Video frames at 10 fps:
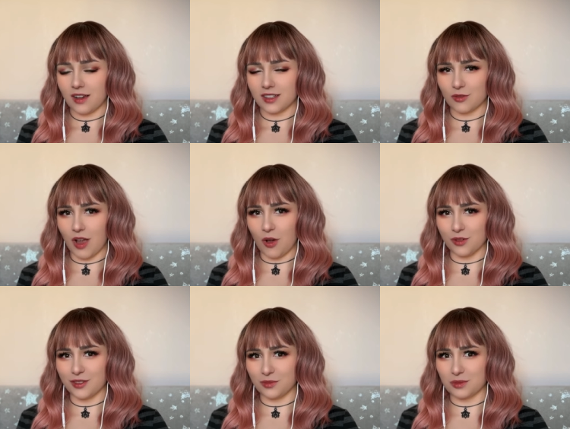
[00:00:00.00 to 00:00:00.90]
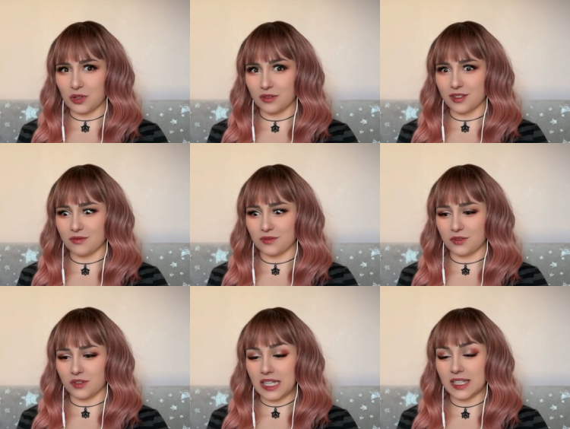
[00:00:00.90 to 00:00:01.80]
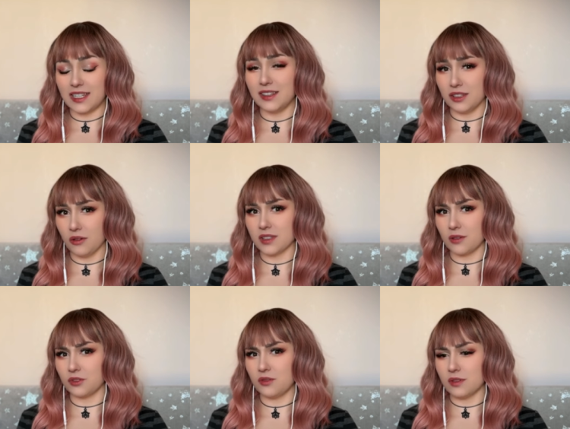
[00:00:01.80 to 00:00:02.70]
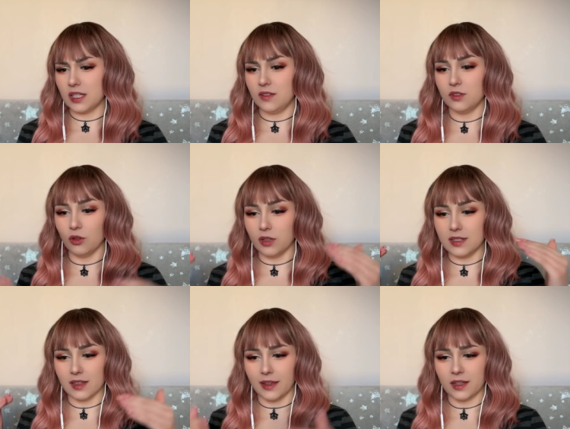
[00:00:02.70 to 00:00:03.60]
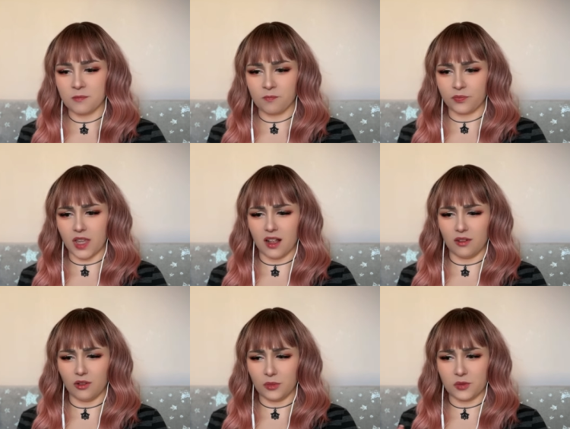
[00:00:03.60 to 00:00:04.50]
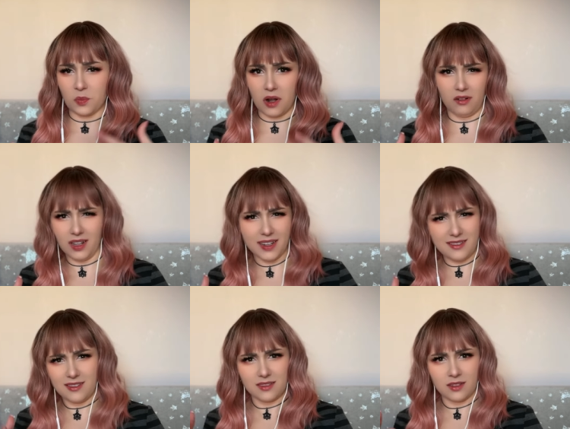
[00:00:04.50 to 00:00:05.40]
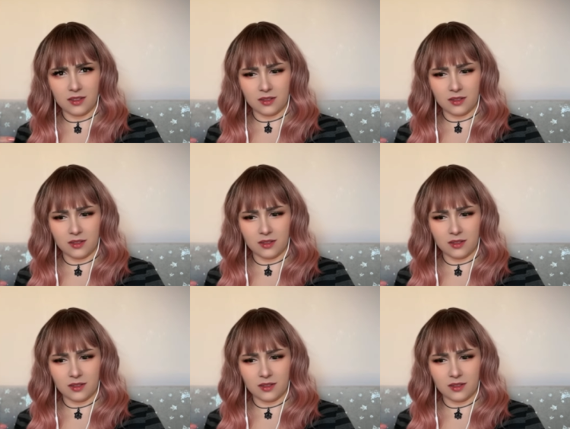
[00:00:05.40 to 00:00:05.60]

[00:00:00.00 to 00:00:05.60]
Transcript: It's quite awesome to be honest with you. He knows how to use it even though he's like almost paralyzed.